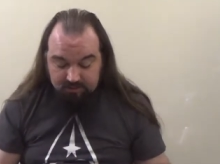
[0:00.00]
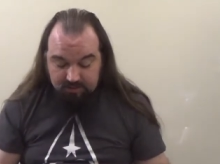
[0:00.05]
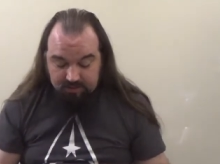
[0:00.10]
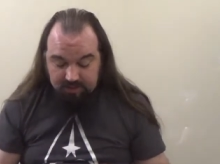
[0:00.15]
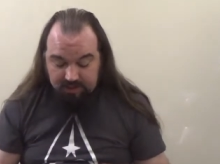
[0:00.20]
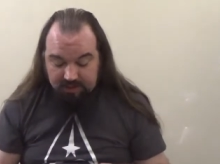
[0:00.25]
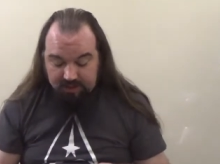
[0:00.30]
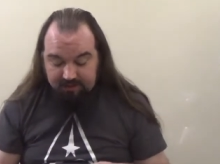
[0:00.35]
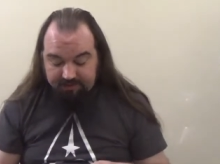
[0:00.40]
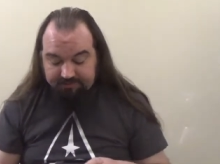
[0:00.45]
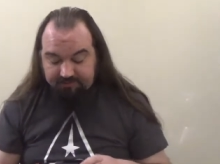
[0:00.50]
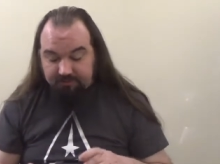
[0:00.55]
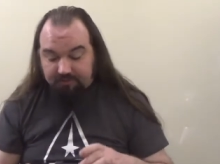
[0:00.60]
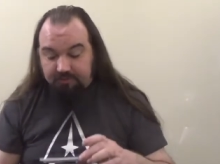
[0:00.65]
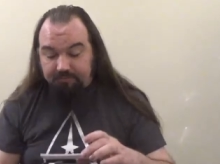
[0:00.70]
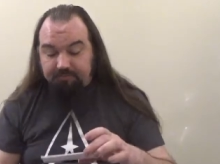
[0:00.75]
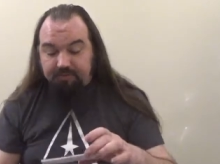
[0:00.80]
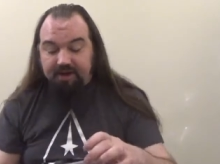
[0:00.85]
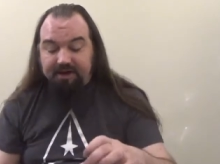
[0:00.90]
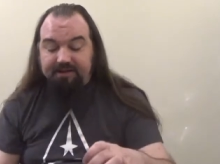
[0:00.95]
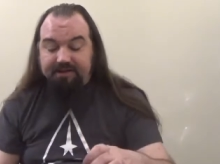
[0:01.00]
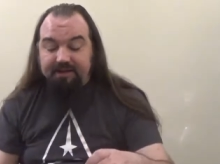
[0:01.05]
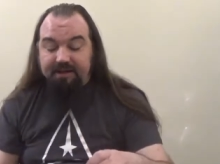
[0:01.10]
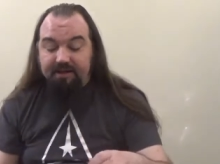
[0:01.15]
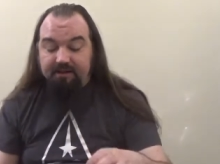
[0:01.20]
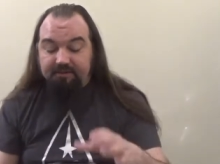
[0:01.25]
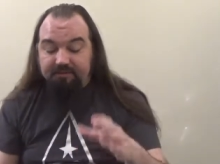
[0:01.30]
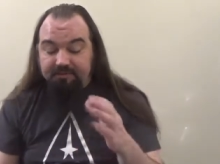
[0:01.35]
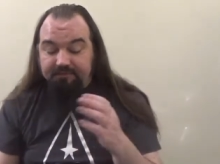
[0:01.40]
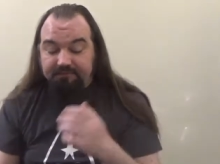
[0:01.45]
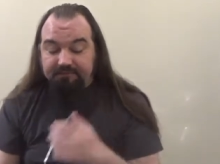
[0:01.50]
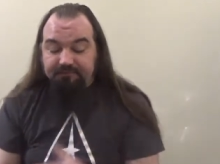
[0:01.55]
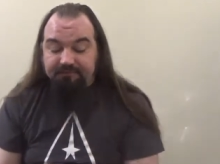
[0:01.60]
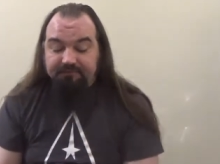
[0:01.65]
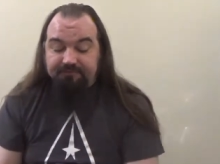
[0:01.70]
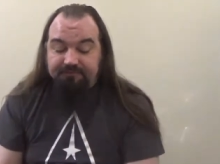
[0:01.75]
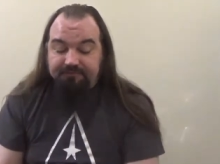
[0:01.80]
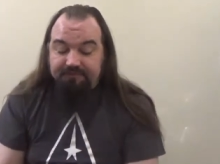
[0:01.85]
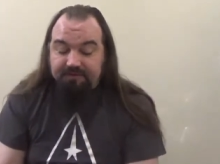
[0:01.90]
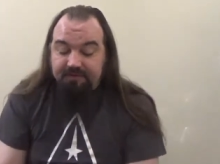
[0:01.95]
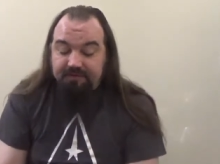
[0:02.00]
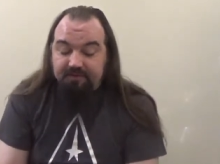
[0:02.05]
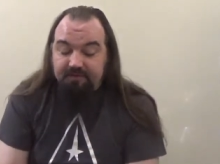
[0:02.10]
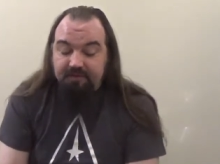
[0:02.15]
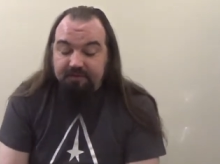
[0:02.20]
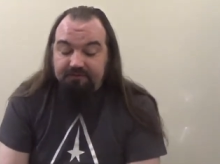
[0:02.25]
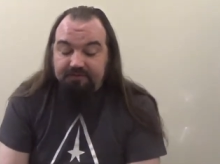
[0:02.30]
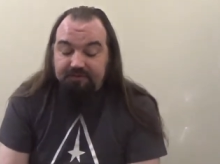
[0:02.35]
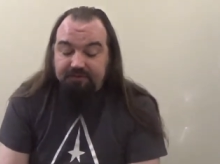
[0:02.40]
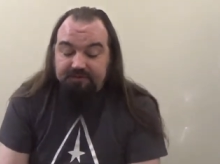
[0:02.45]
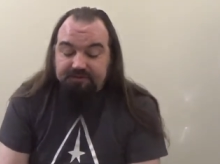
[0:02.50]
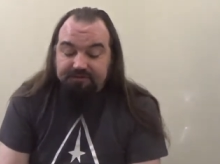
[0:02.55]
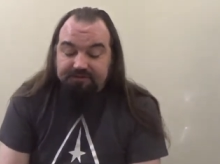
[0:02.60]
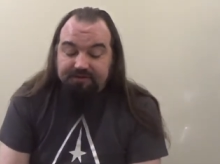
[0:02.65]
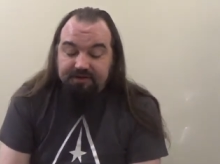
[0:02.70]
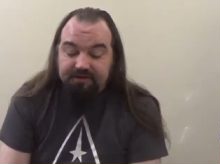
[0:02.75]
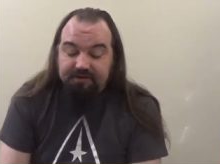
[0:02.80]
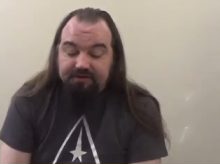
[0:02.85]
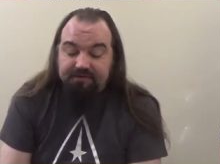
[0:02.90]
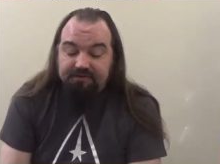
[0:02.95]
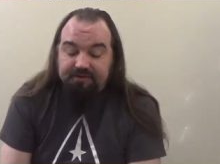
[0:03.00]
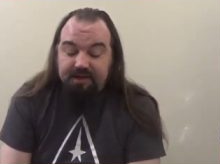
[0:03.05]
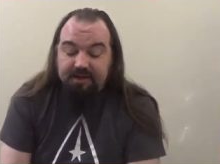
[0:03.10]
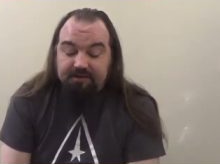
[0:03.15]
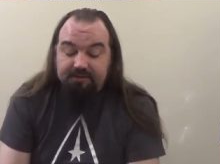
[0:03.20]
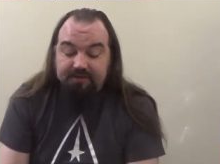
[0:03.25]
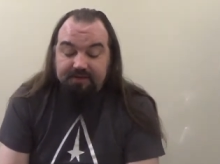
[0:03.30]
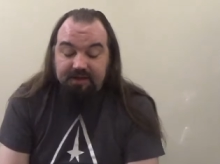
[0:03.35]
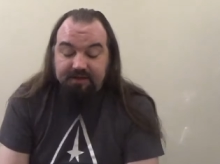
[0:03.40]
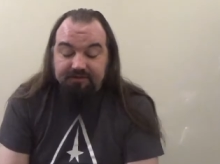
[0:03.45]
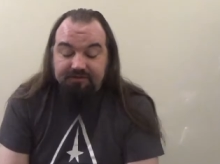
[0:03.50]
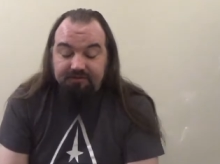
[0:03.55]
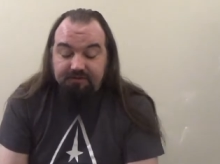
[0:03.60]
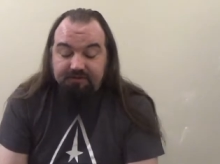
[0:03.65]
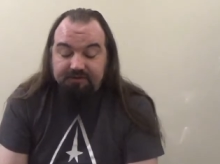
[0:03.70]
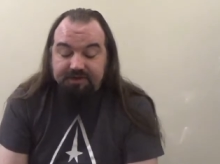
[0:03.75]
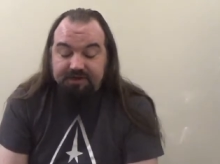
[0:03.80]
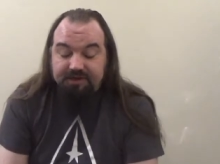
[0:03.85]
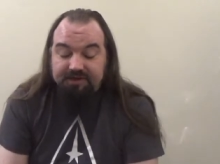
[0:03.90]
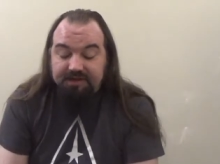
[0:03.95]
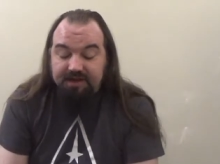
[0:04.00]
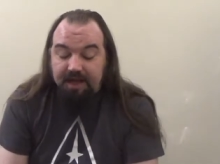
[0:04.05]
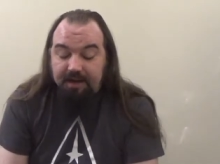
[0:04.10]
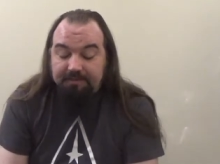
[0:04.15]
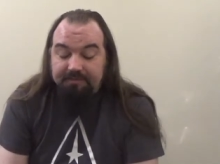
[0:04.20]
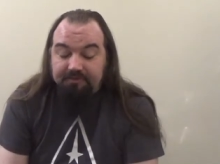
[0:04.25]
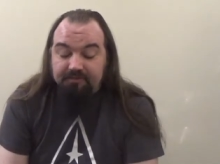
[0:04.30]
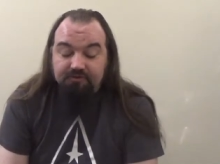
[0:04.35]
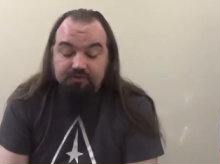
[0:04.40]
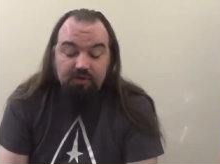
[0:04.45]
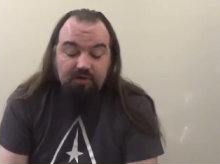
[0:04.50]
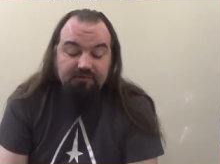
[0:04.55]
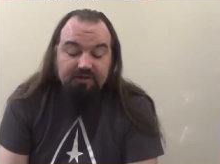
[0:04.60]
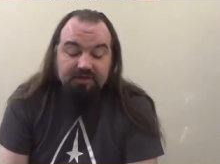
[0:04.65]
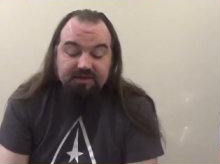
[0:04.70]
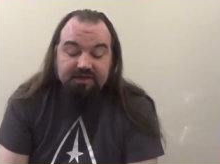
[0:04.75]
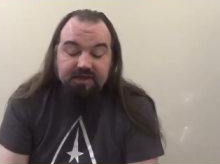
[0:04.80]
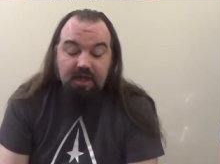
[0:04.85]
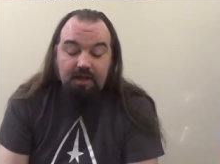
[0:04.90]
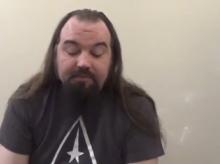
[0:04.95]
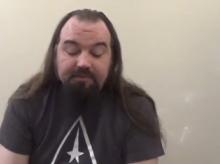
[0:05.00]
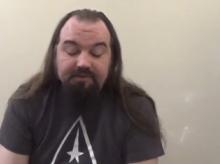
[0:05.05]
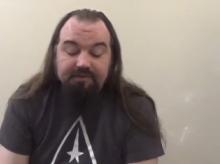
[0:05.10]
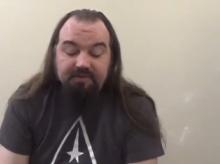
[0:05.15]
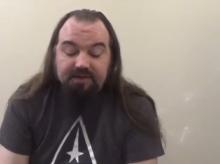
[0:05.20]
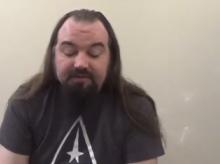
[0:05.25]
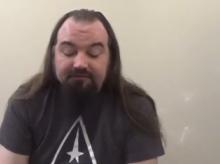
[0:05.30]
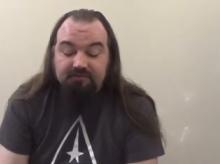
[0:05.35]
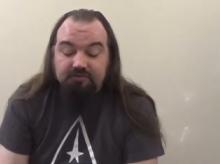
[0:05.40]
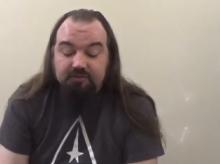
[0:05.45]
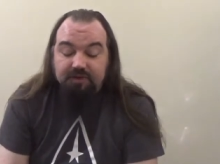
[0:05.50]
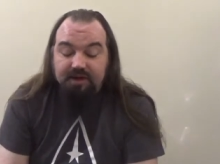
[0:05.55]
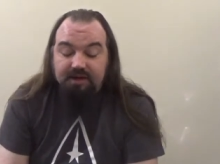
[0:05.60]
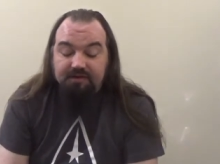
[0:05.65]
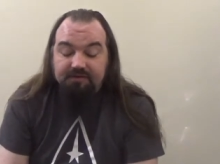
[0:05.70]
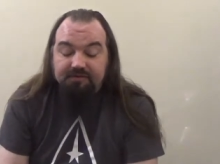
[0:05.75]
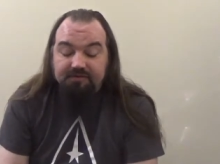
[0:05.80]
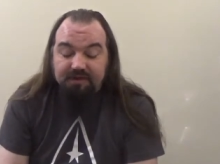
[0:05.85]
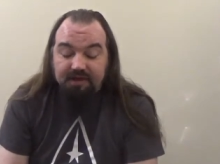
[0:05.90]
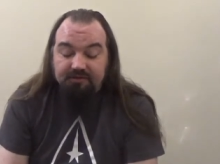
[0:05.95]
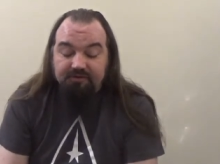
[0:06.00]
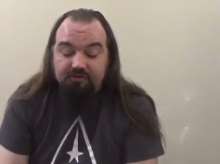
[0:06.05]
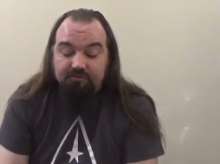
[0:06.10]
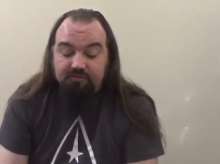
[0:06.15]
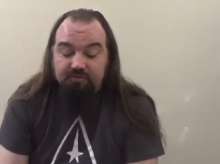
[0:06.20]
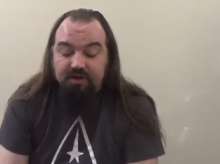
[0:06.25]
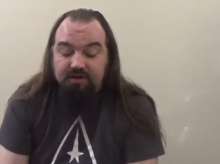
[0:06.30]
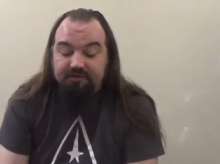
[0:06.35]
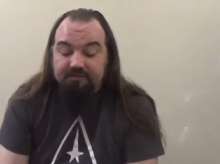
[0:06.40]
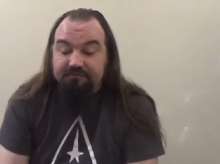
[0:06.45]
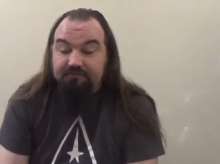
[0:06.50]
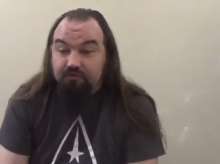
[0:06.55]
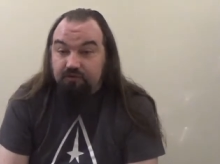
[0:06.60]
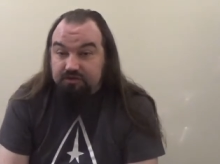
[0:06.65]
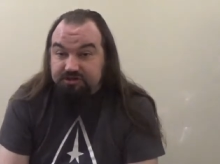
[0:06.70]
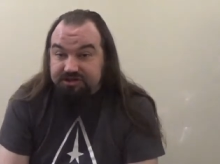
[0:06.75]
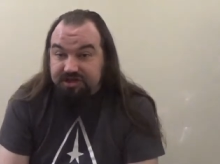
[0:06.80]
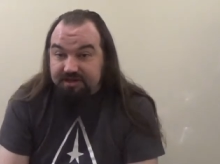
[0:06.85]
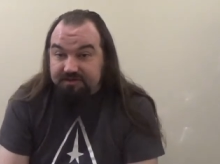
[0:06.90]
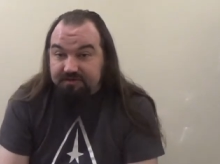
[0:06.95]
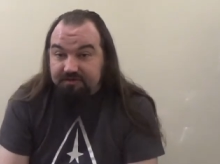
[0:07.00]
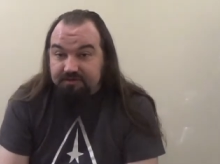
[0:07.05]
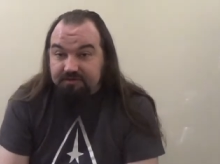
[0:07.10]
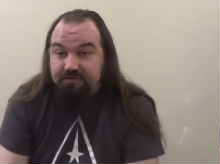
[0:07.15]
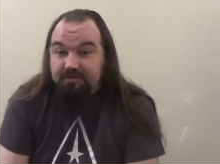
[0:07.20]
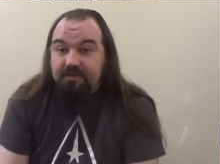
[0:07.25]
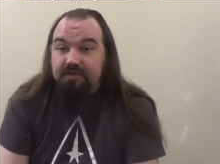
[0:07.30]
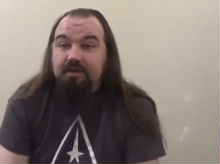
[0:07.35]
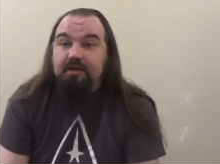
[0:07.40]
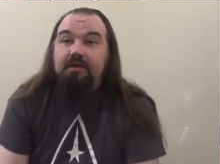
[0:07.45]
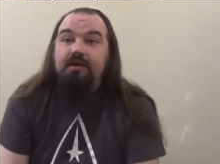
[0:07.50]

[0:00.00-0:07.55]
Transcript: Uh, so a breakdown of the, of the original series set. You had thirteen commons, twelve uncommons, eleven rares, ten super rares, and four chases.